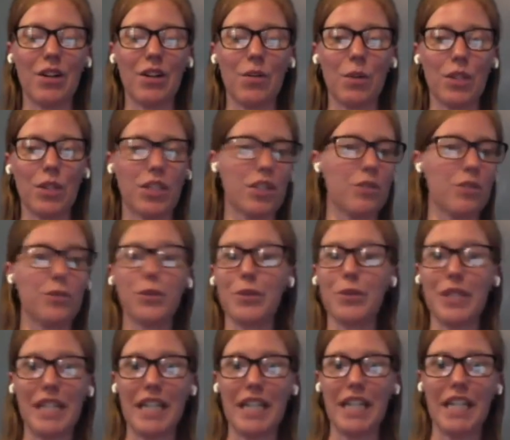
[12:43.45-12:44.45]
What's the
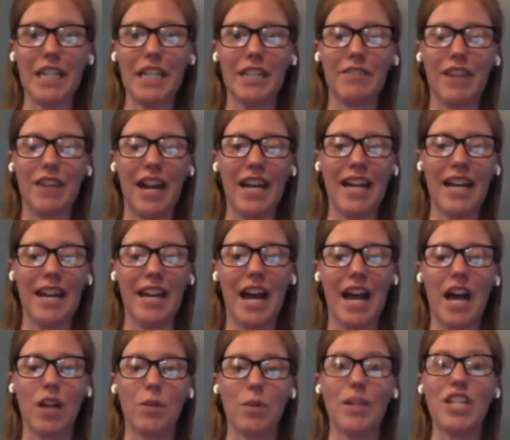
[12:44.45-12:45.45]
routine, right? And
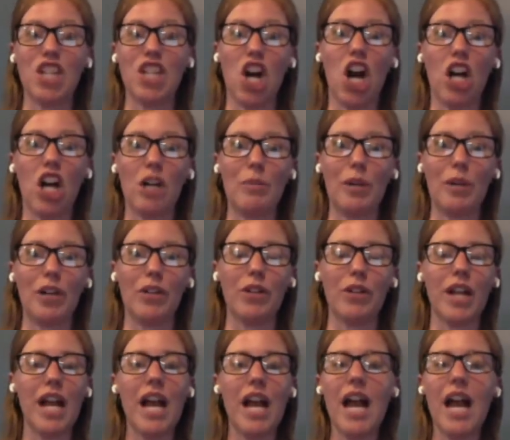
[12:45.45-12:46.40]
how do we talk about